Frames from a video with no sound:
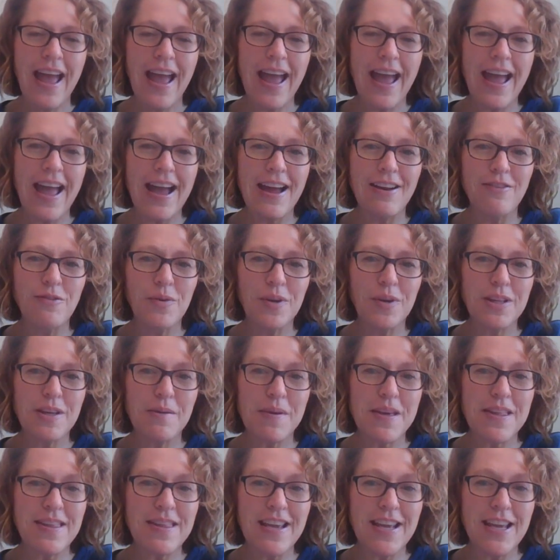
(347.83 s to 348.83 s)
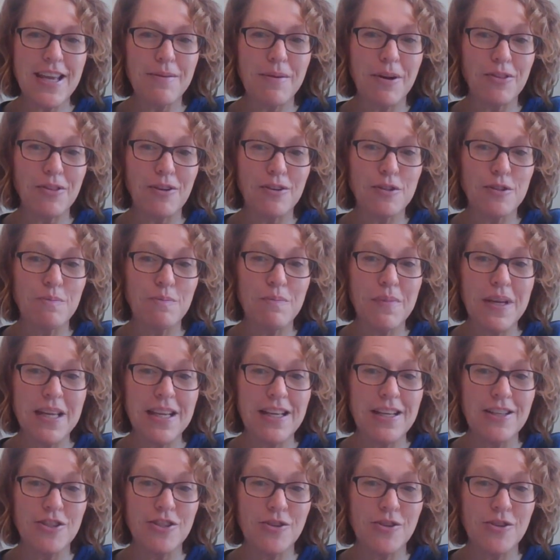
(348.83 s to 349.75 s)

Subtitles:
and really be thinking about those meaty,